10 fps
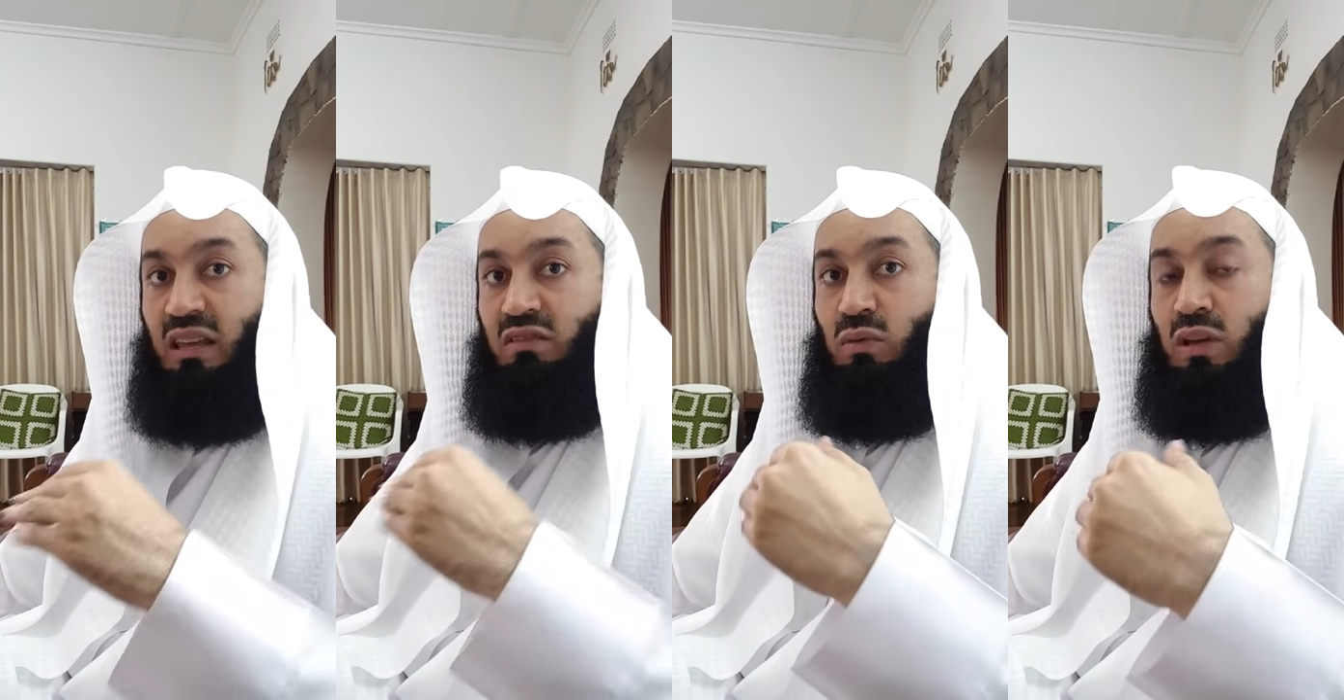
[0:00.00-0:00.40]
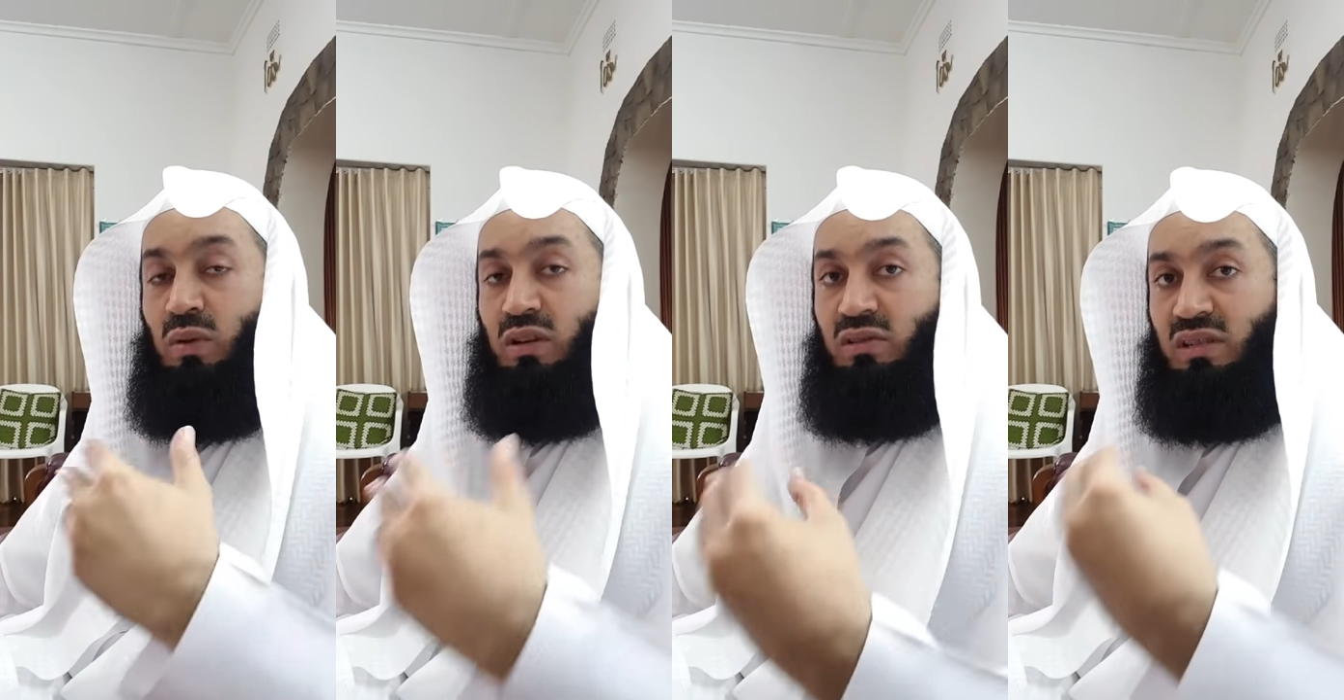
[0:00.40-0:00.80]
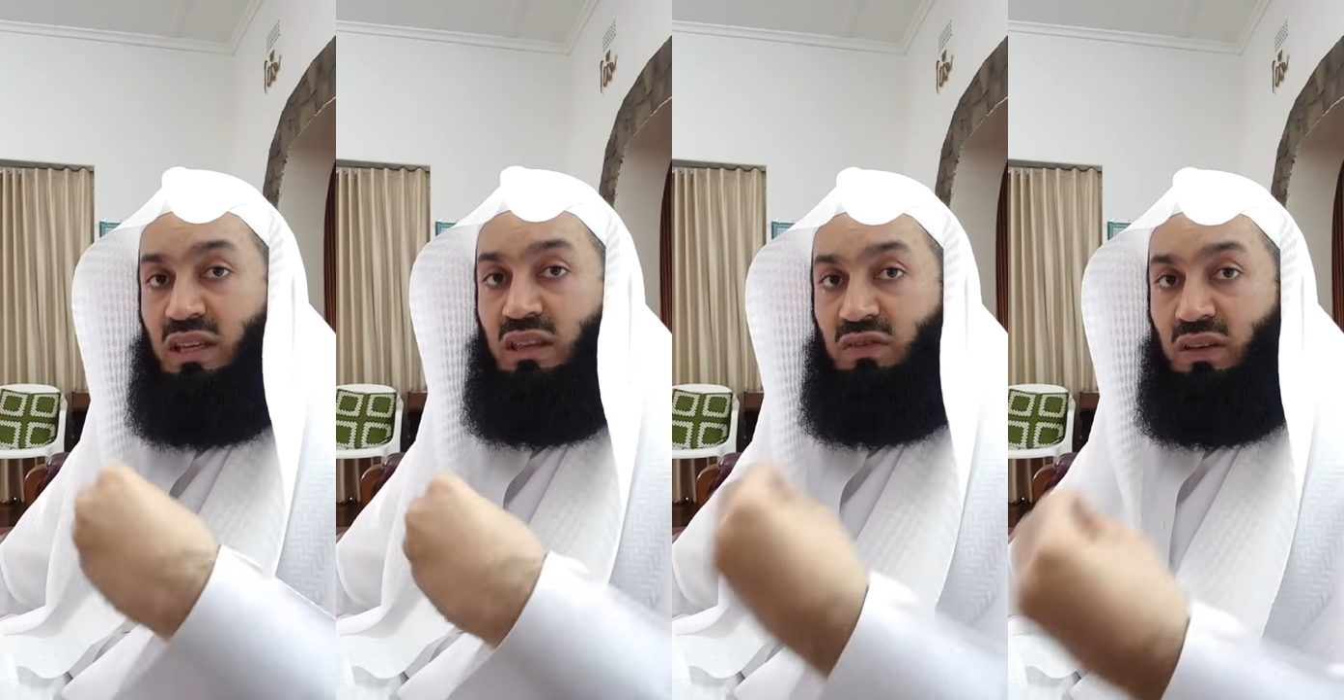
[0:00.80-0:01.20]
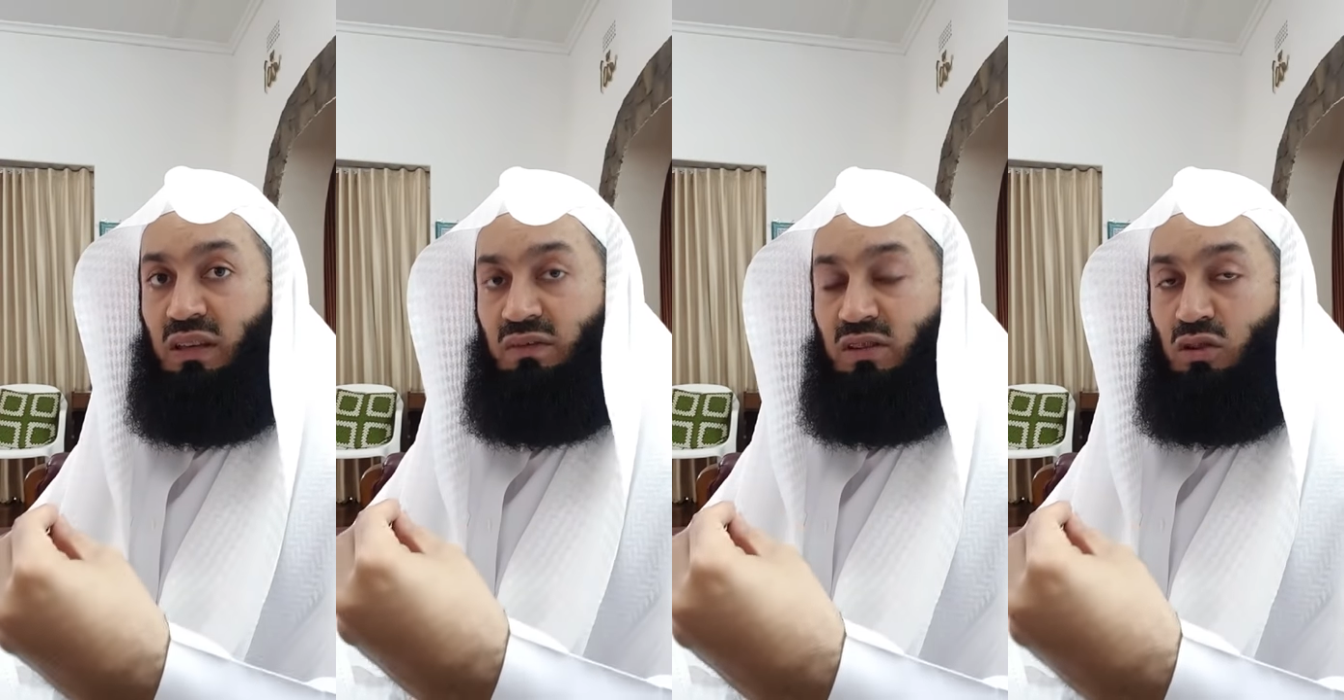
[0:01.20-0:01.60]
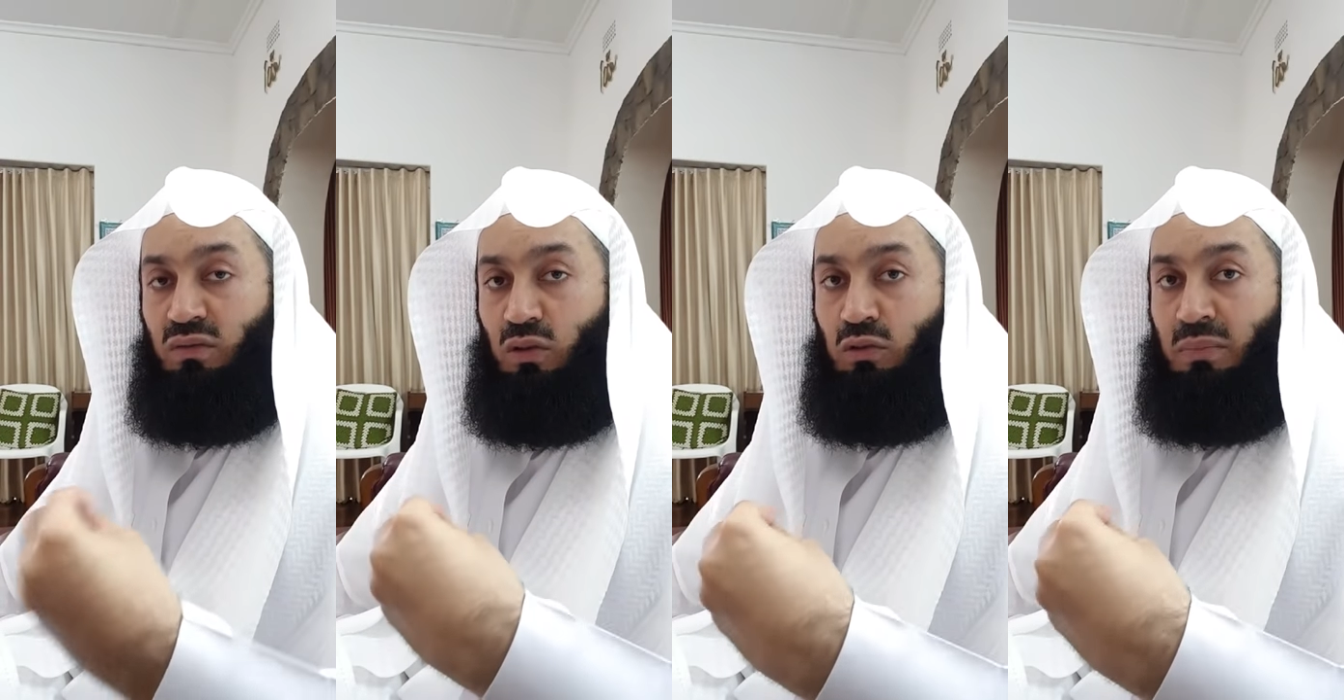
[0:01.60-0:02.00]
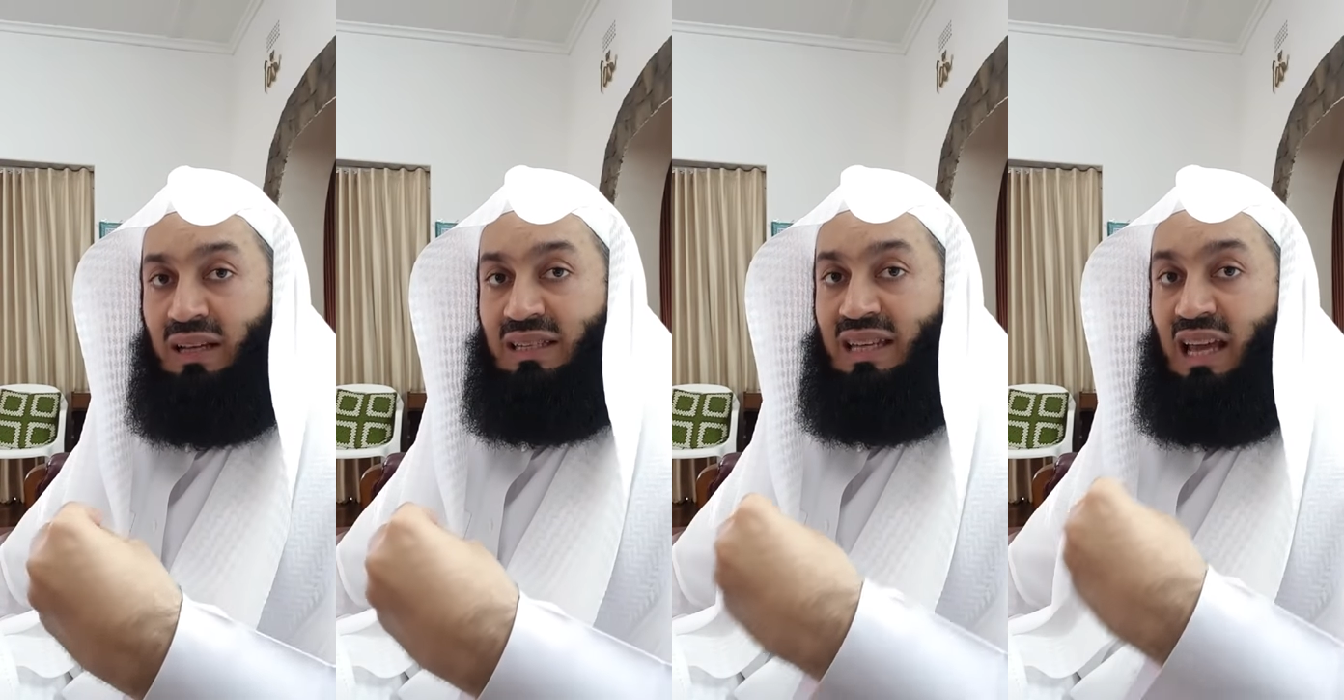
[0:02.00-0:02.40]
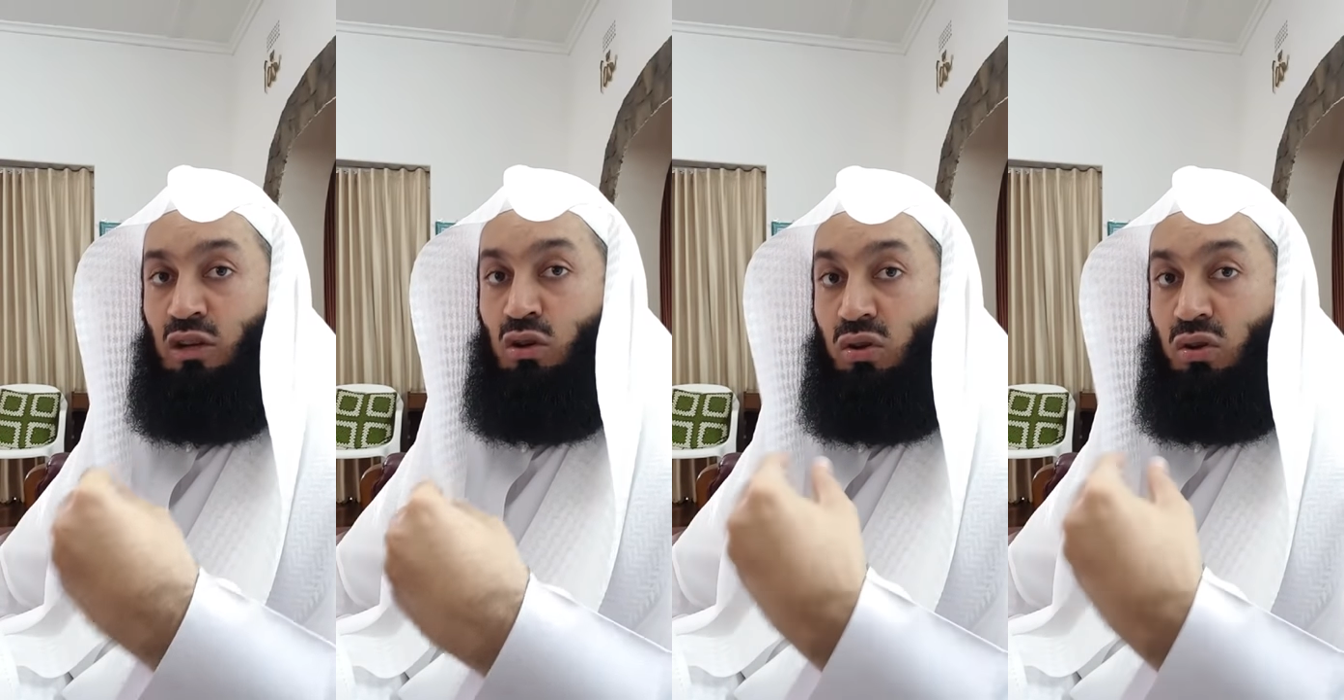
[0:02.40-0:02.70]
if we were to seek the forgiveness of the Almighty and